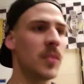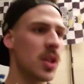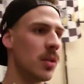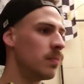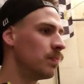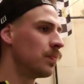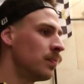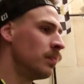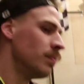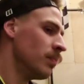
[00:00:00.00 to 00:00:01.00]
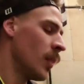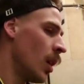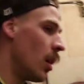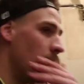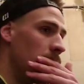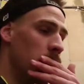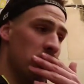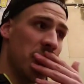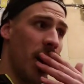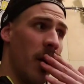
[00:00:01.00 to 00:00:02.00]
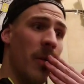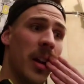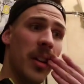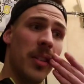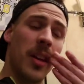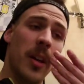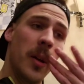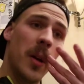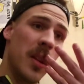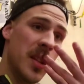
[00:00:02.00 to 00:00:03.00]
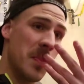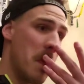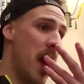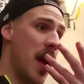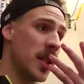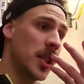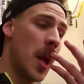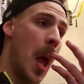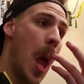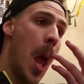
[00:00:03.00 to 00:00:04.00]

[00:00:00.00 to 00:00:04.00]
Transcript: So we'll start with this mess